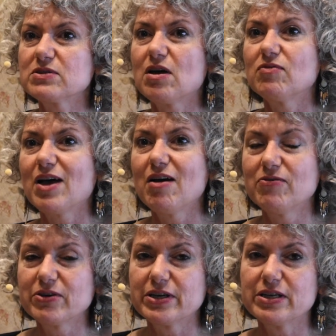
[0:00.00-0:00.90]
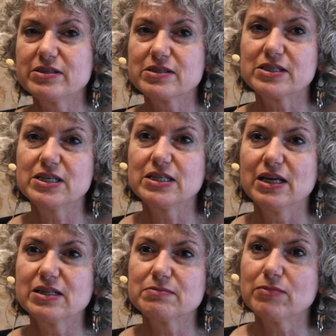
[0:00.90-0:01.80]
self-efficacy
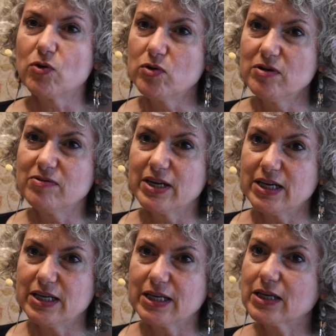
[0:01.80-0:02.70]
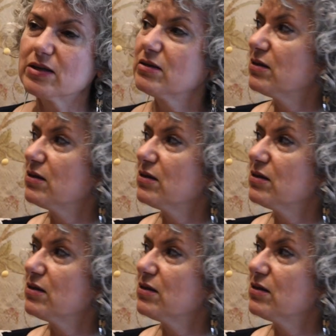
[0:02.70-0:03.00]
that's motivating